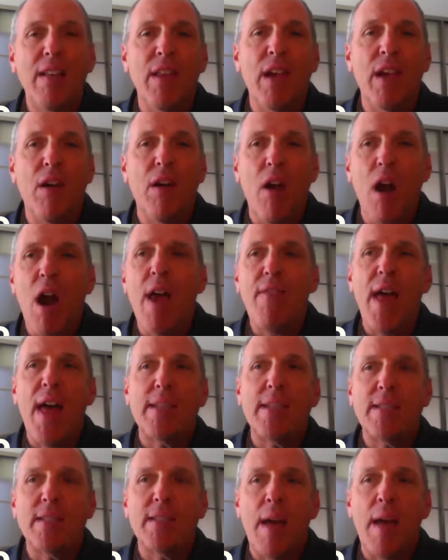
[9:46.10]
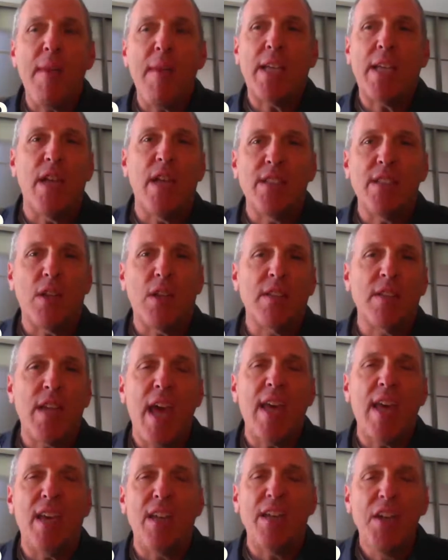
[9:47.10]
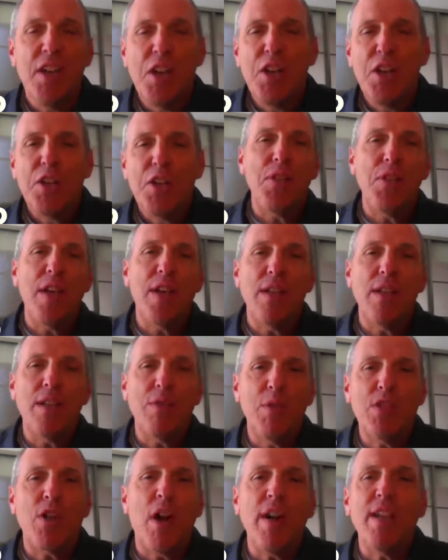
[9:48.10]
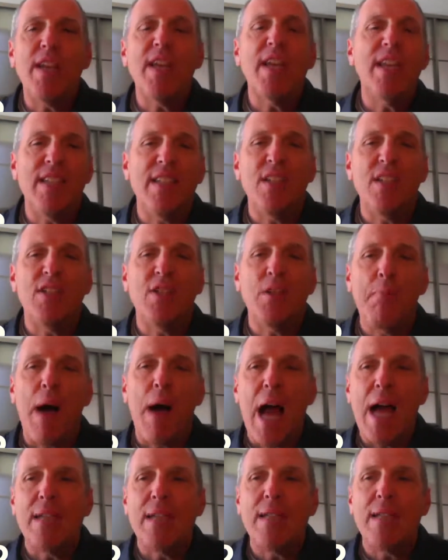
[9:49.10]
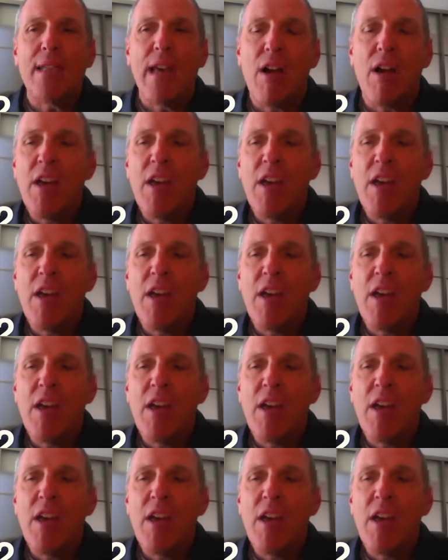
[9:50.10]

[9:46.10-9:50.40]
They go, all right, that makes sense, I'll take it. So they started to get decent buys there,